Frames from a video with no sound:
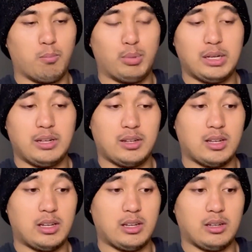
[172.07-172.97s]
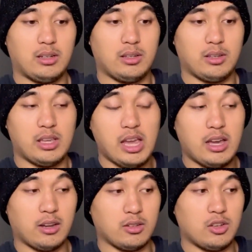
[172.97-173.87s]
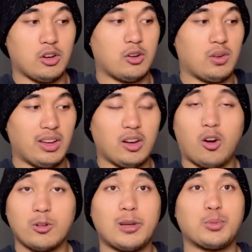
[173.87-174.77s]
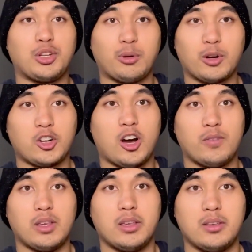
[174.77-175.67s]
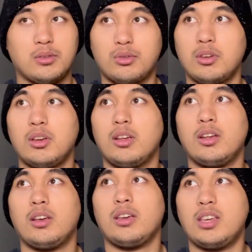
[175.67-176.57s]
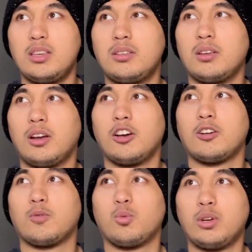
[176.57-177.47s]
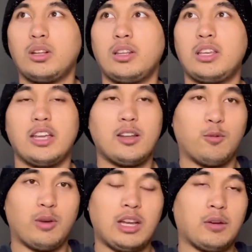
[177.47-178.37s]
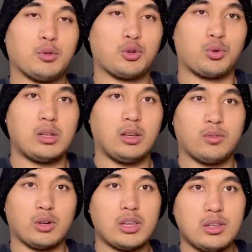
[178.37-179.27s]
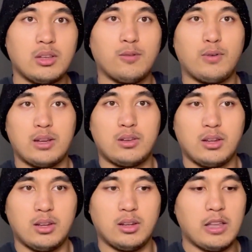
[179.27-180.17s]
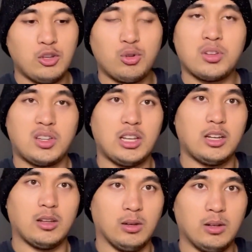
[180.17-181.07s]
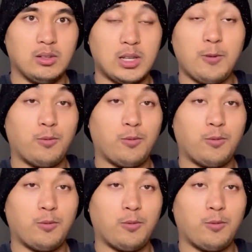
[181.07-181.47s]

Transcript: But, yeah, you know, and Artem Shirikov is, he's a really innovative street lifter. He's invented interesting dip